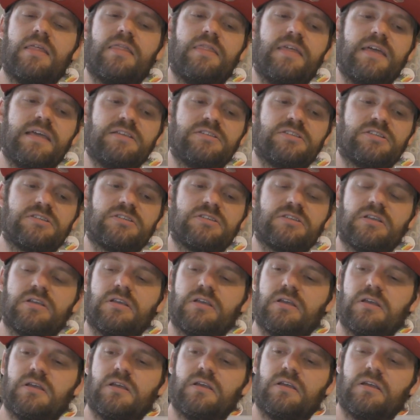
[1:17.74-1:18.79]
This
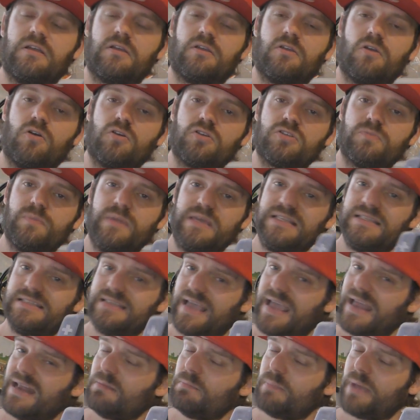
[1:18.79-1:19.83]
cost me
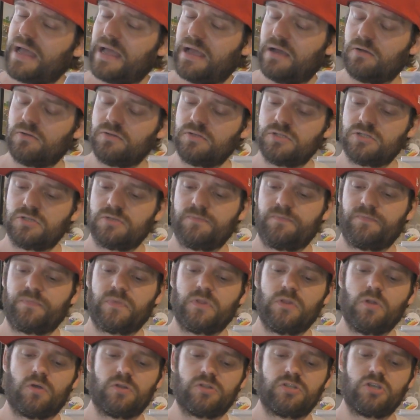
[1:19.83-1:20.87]

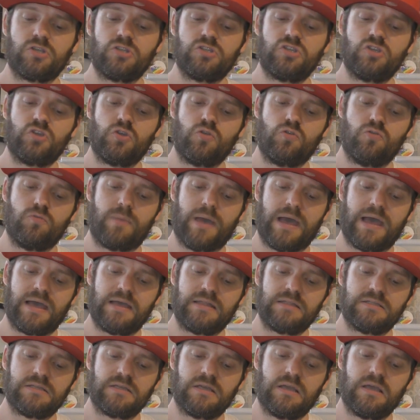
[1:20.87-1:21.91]
£10, not too
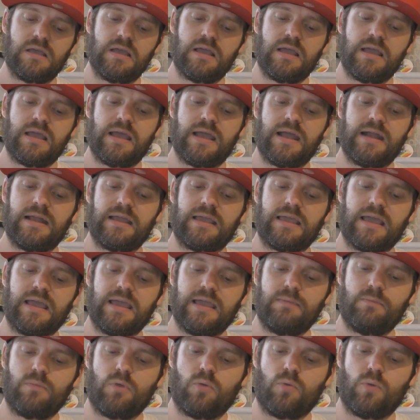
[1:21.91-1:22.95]
bad, and it
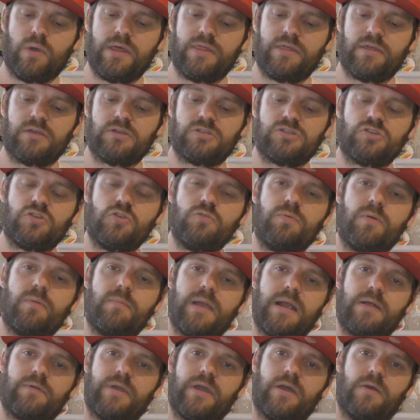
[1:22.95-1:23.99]
came with Super
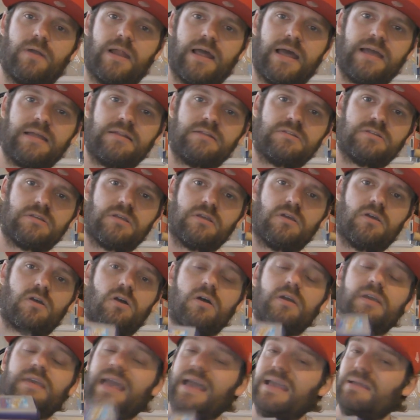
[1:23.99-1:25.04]
Mario Land,
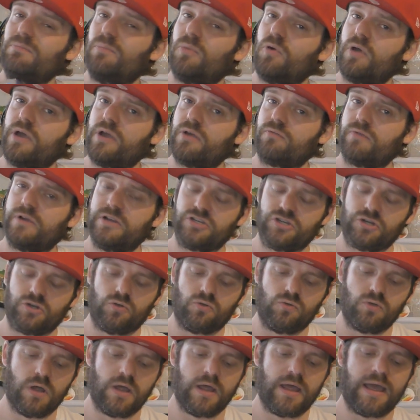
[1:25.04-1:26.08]
Game Boy
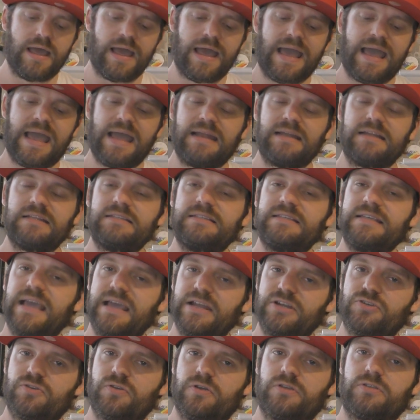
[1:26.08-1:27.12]
Original, and
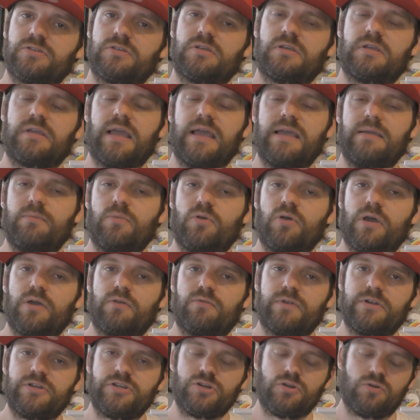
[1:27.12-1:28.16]
Tetris, Game Boy
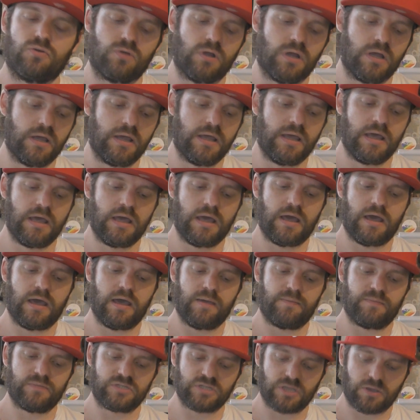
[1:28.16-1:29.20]
Original.
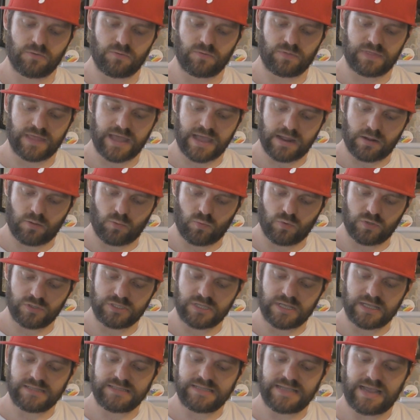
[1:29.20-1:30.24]
So that
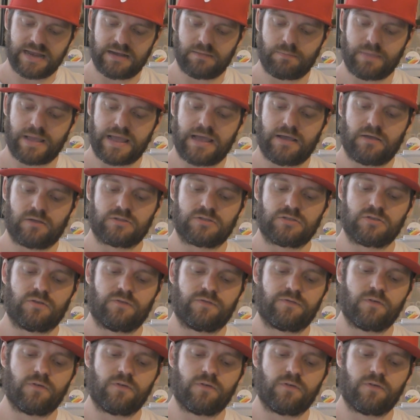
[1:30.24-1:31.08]
was £10.